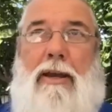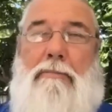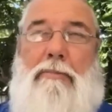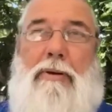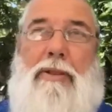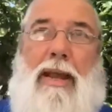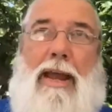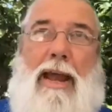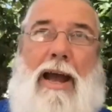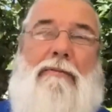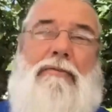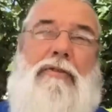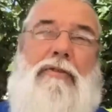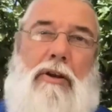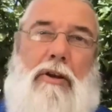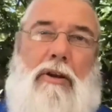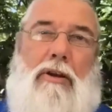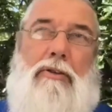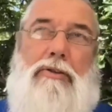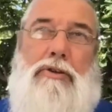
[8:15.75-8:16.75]
but they
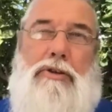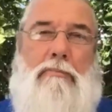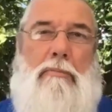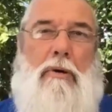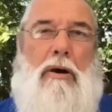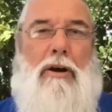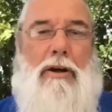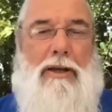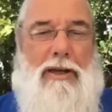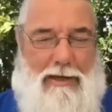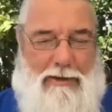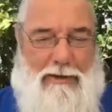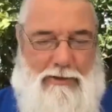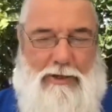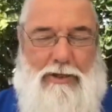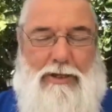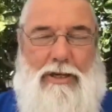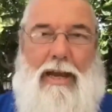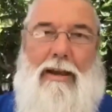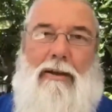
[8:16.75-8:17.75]
haven't learned to market and
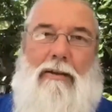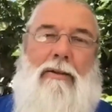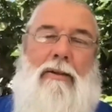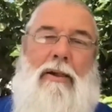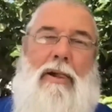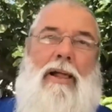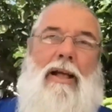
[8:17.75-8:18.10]
sell.